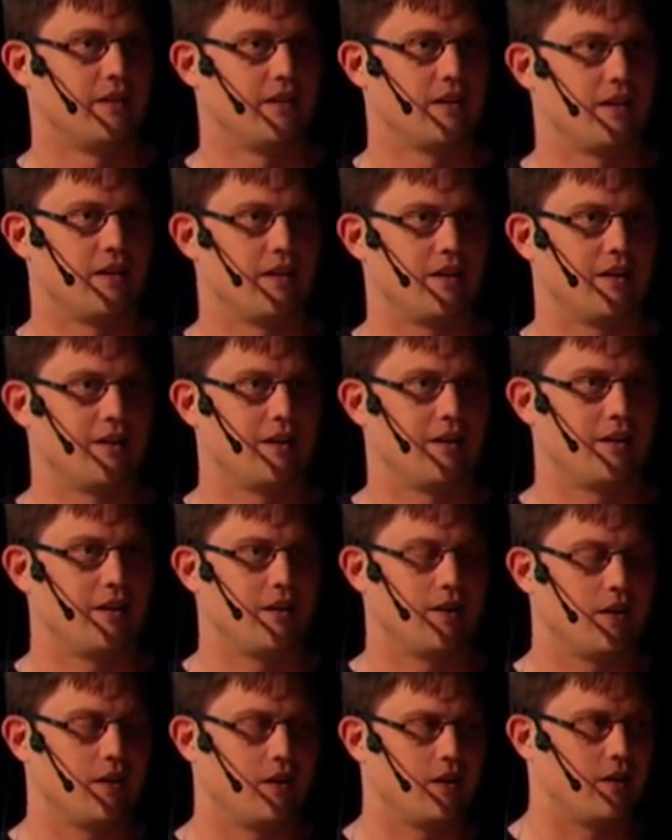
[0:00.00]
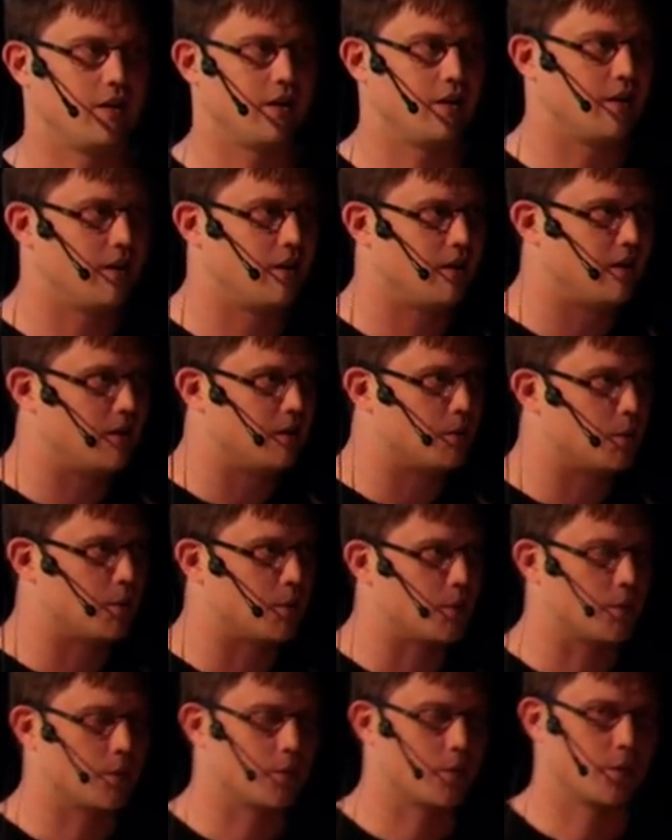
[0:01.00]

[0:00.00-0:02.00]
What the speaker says: Nobody speaks.